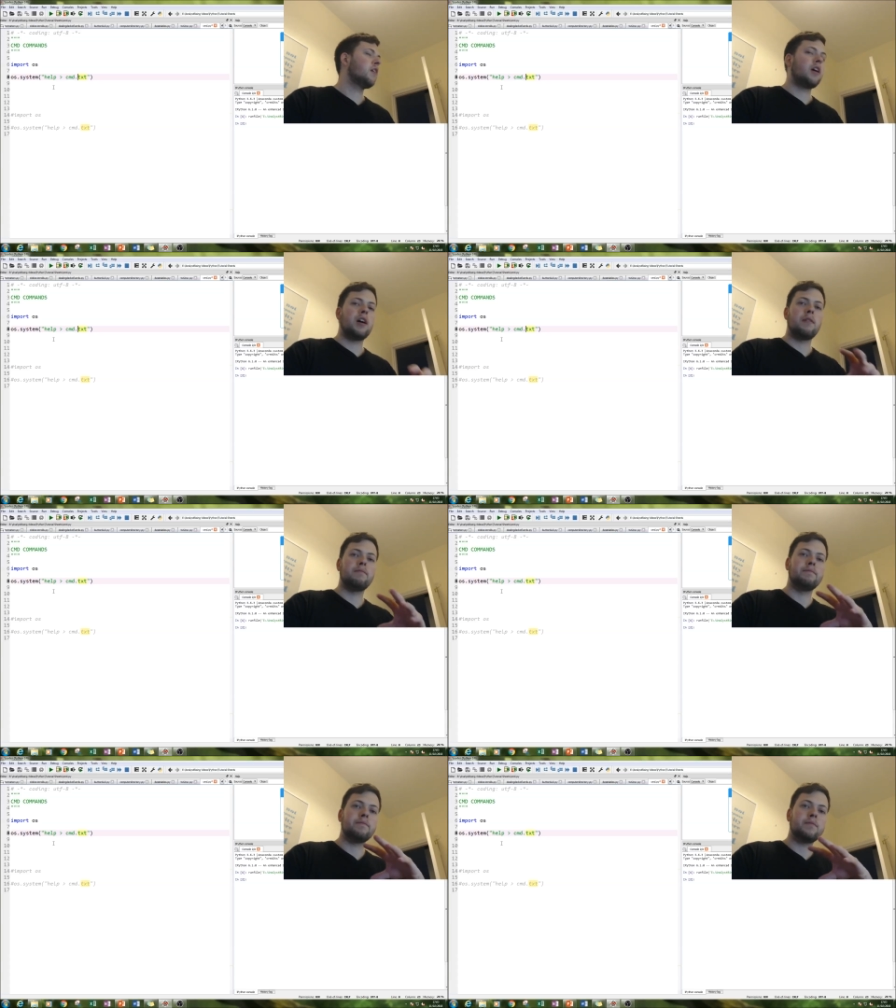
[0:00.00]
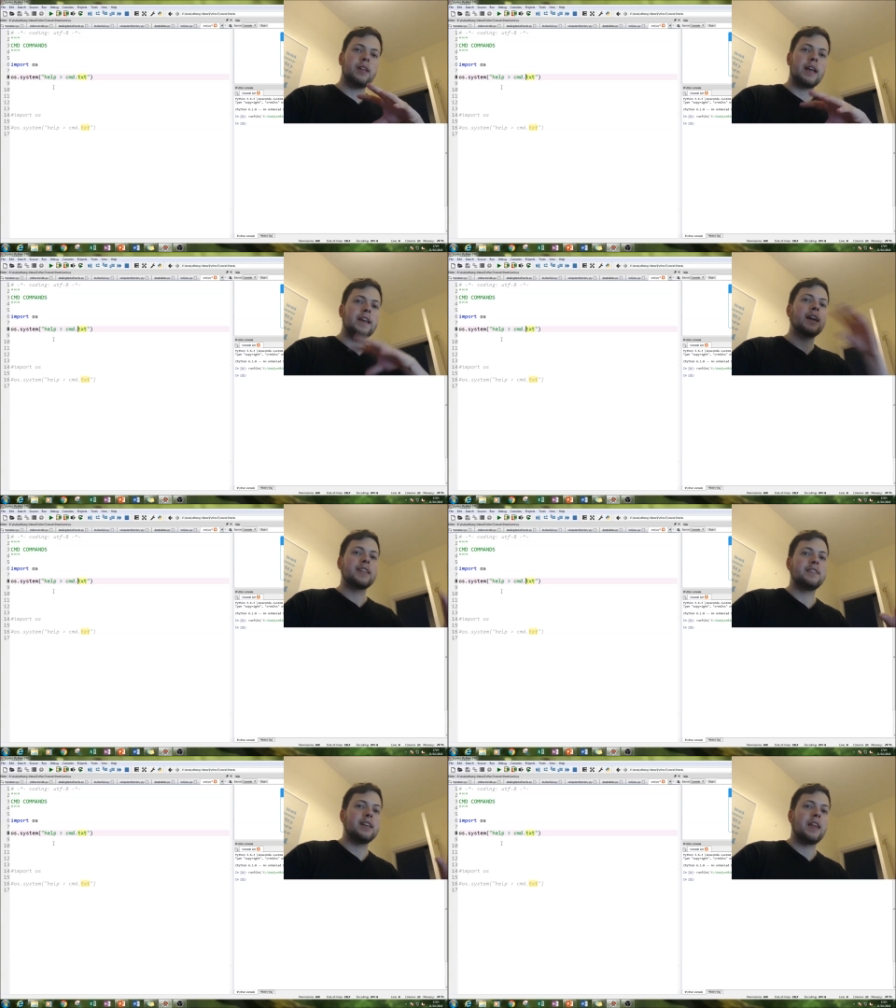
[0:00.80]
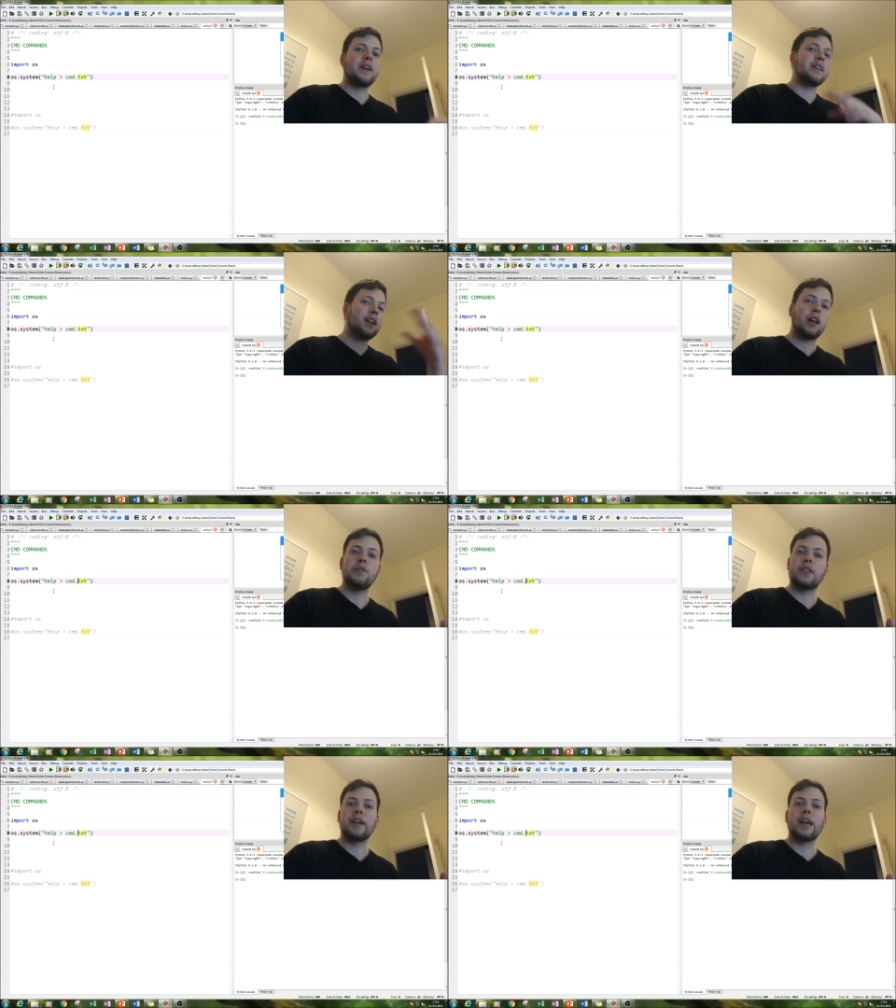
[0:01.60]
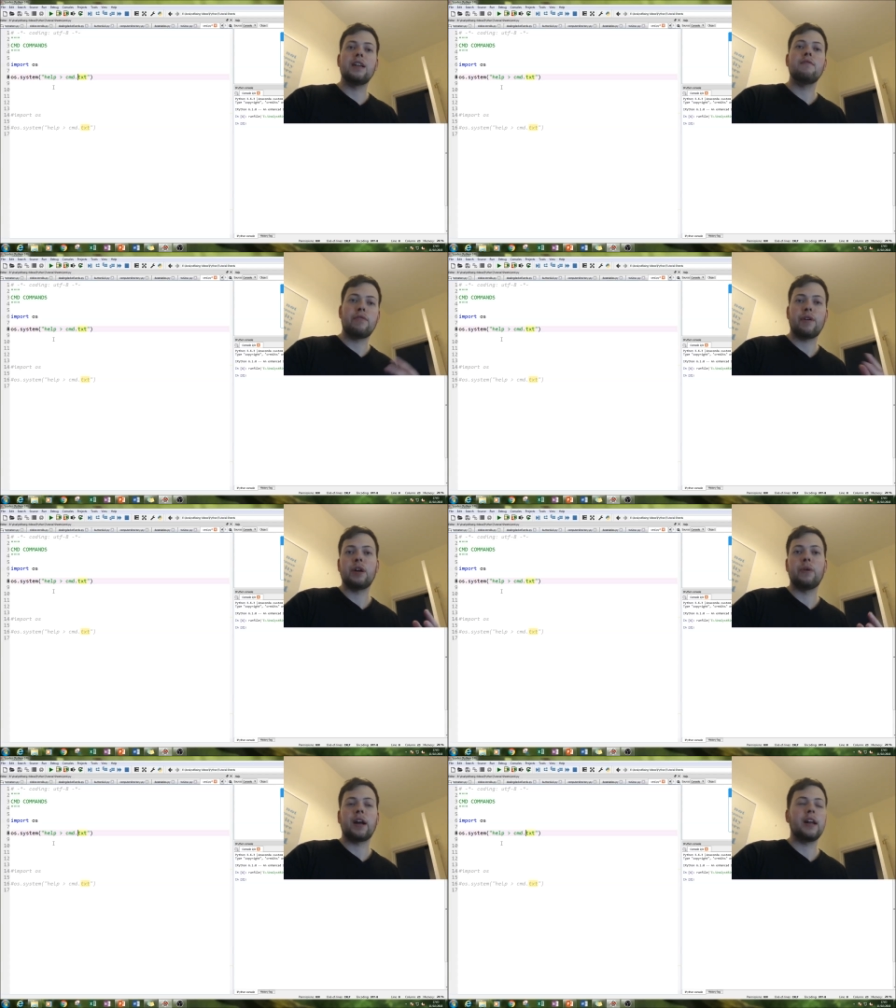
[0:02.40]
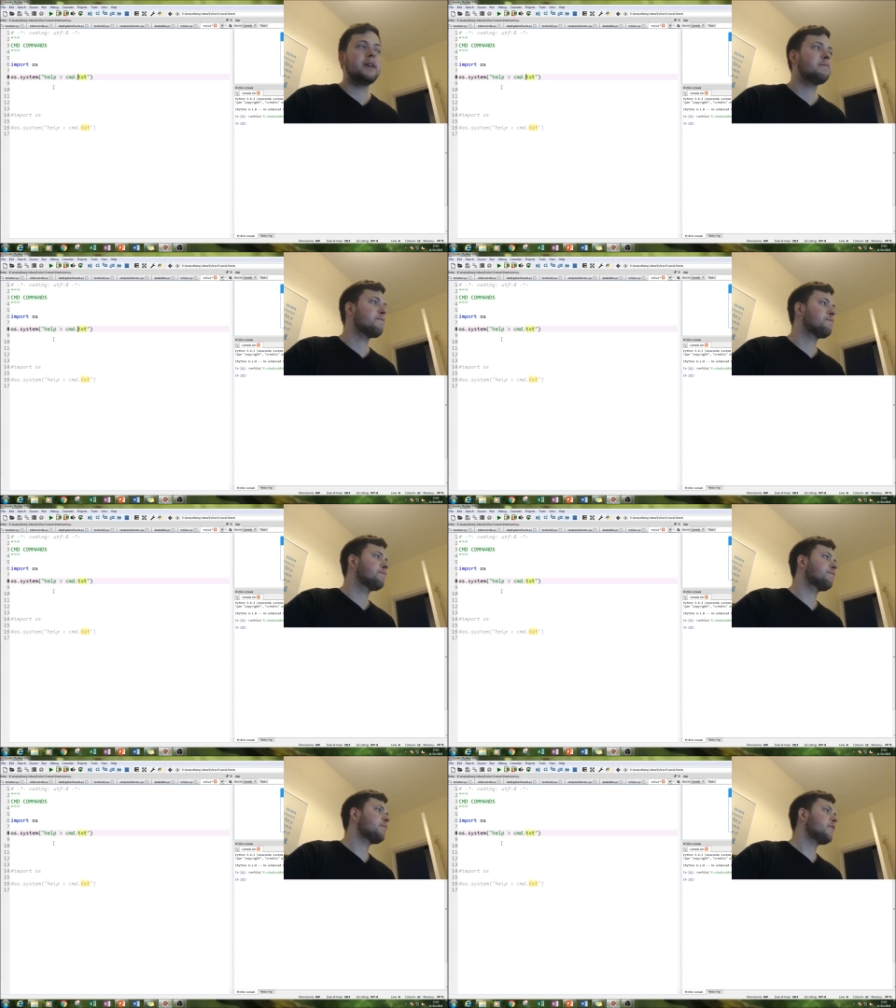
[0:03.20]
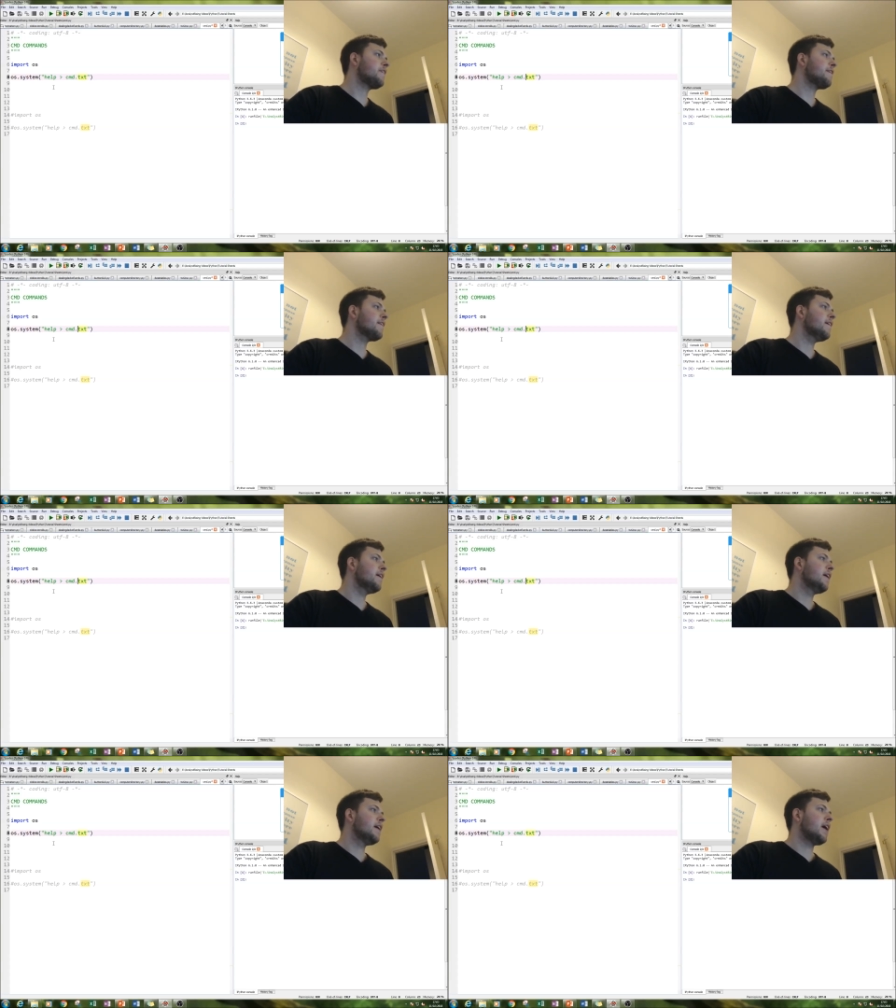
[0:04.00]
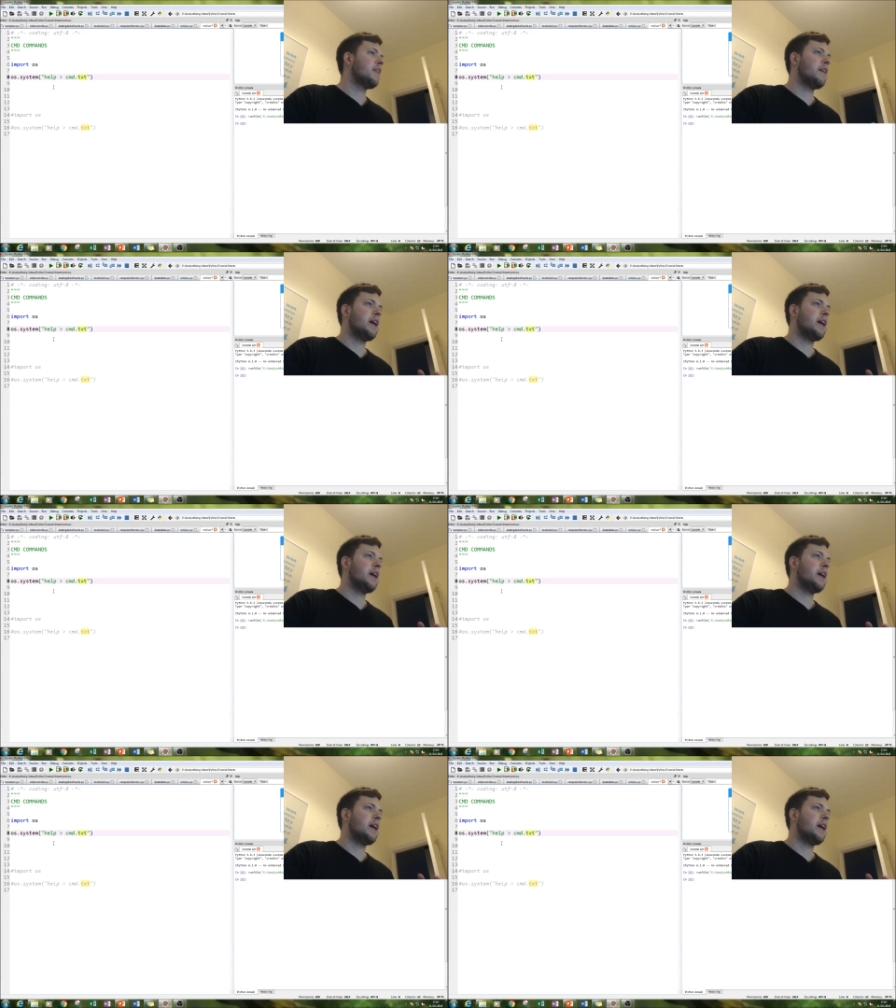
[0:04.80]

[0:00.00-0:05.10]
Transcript: it's accessed it and then it's closed it again very quickly. And